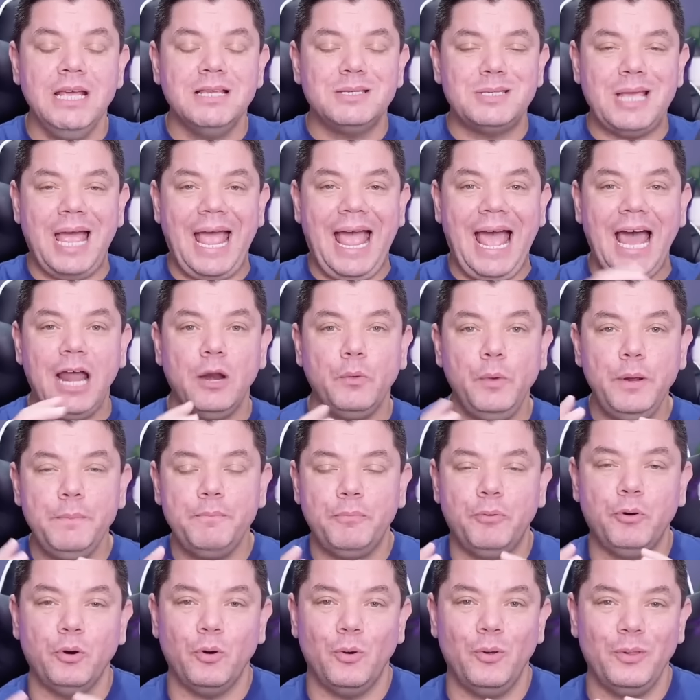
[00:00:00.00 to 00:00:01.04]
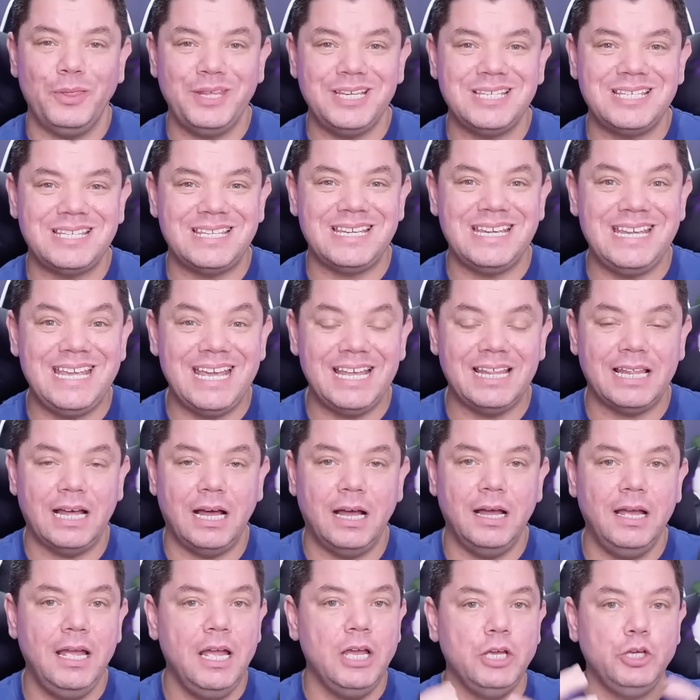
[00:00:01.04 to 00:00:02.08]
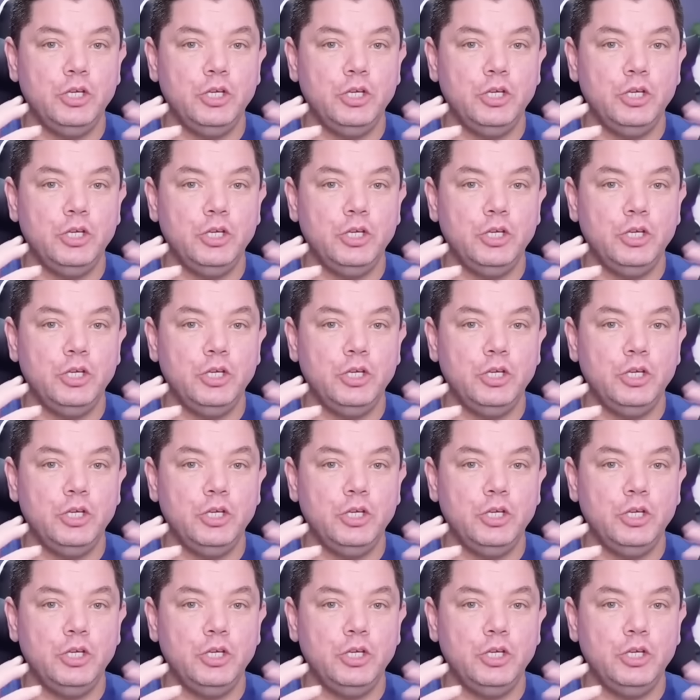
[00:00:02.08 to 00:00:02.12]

So how do we put all this together,